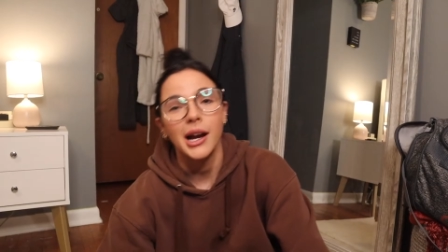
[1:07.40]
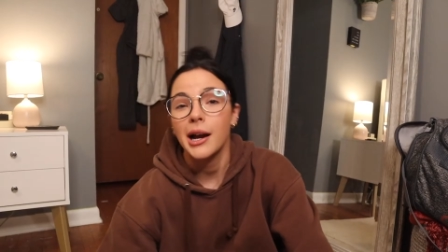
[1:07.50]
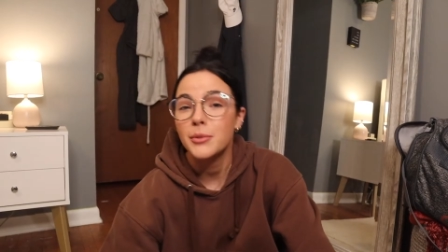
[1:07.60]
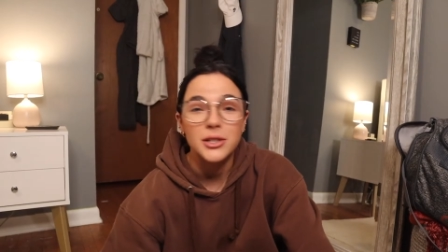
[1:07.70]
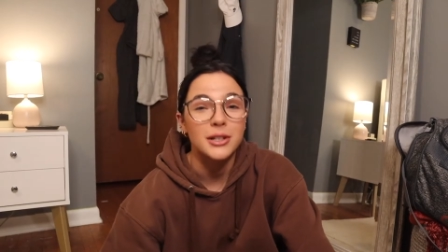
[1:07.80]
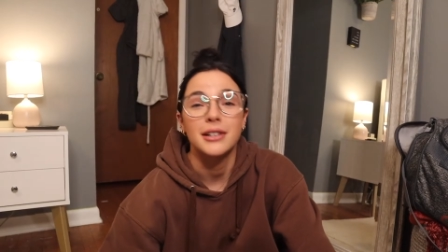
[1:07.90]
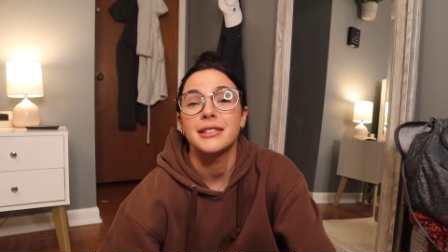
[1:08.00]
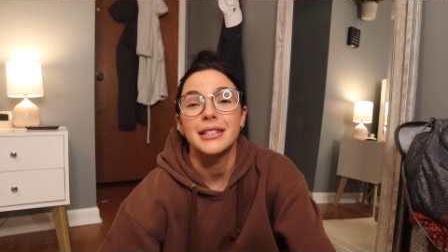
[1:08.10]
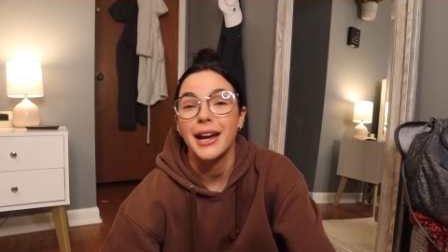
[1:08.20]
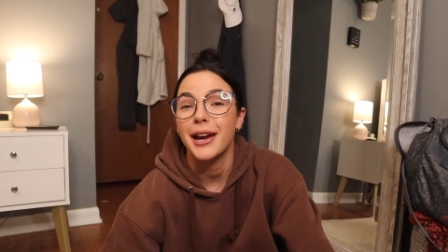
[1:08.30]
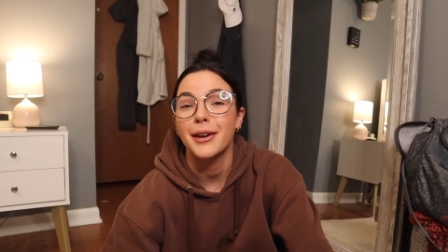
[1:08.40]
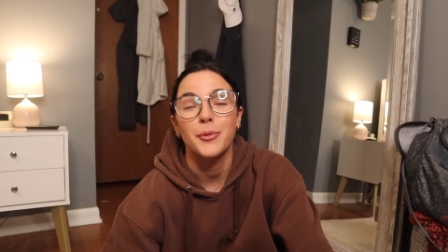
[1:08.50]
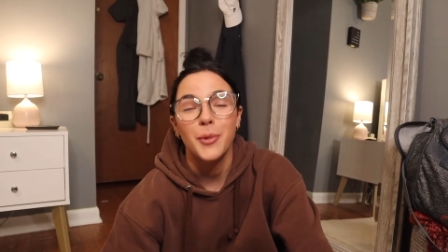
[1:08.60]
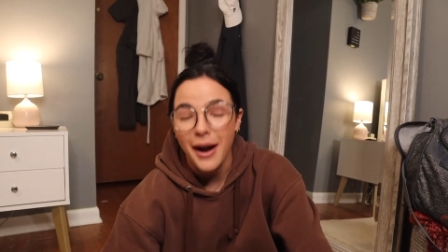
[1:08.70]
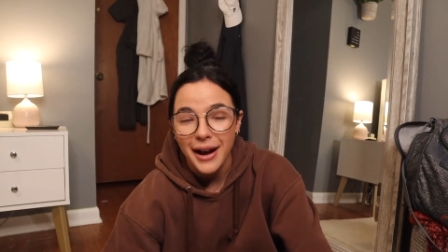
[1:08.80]
I'm just gonna
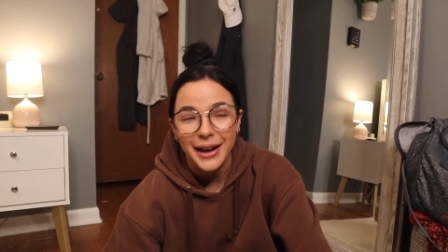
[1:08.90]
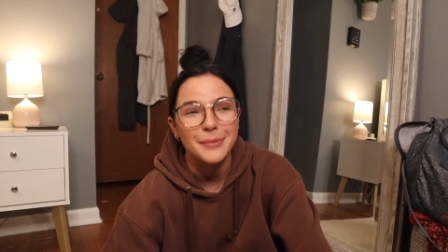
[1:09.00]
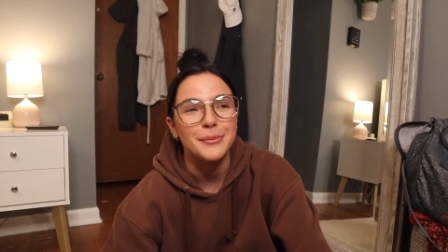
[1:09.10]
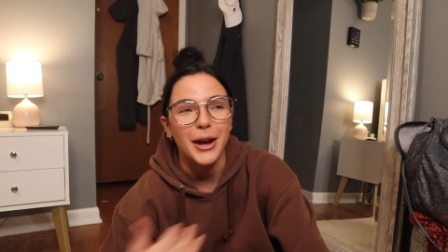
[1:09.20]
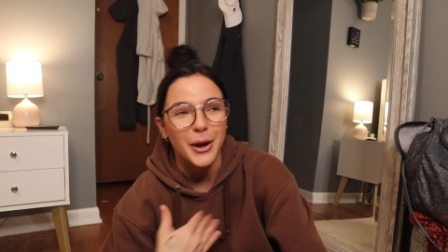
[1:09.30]
DIY my